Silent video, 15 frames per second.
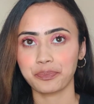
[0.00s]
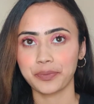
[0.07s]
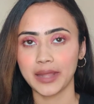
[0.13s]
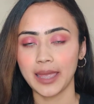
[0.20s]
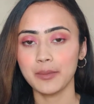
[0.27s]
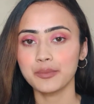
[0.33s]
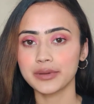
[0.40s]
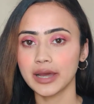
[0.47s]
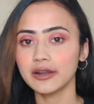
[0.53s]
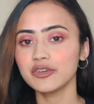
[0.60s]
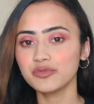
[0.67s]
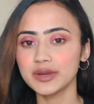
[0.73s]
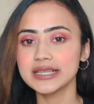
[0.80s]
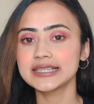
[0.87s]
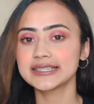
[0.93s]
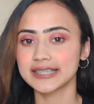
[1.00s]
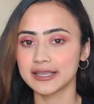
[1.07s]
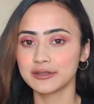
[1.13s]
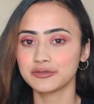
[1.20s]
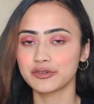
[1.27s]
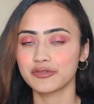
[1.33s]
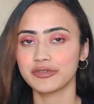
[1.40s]
I'm proud of
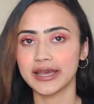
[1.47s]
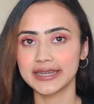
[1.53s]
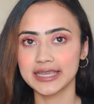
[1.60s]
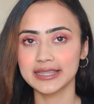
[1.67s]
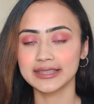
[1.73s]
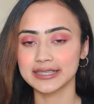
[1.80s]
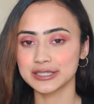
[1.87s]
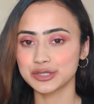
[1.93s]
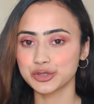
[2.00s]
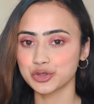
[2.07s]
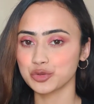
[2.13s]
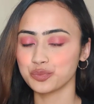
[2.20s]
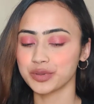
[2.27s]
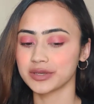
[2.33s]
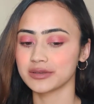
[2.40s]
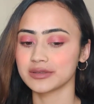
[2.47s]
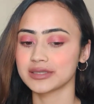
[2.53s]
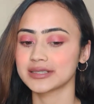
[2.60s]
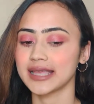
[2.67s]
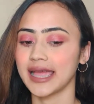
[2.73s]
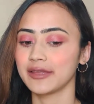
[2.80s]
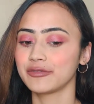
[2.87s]
myself for finding this dupe,
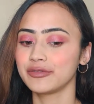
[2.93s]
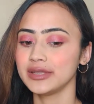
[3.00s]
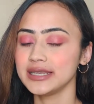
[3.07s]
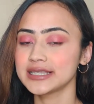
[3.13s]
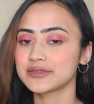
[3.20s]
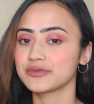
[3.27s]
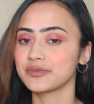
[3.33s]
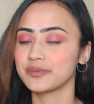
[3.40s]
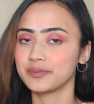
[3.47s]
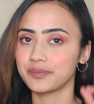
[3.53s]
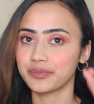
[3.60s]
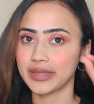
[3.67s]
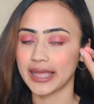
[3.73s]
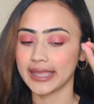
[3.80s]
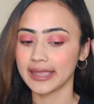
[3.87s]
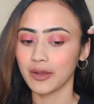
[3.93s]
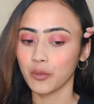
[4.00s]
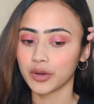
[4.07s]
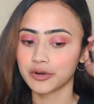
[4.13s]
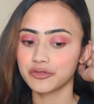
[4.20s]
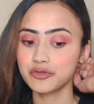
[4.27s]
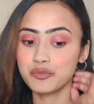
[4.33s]
because I feel it's like
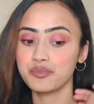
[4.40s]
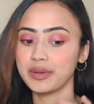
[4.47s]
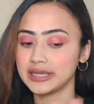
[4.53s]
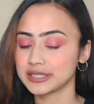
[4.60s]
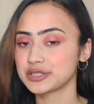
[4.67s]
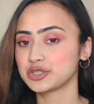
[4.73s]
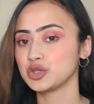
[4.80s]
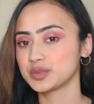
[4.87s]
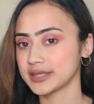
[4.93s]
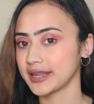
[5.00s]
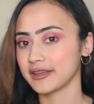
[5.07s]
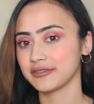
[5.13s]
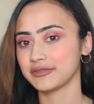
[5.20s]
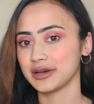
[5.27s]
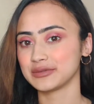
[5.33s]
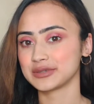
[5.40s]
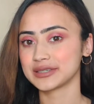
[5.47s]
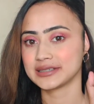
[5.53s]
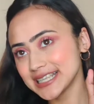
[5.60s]
one of the best dupes that I found.